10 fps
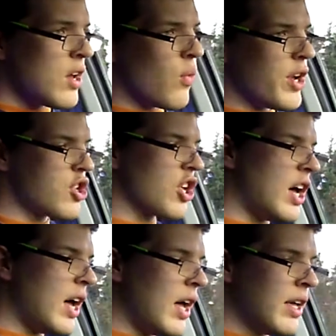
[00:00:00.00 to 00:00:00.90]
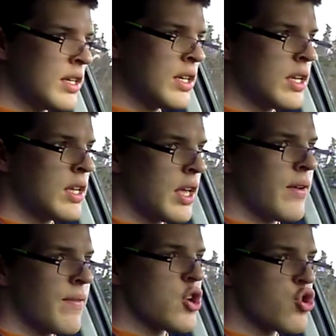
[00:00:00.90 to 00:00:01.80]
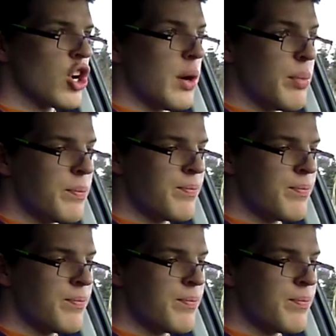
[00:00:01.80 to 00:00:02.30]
which are sharp,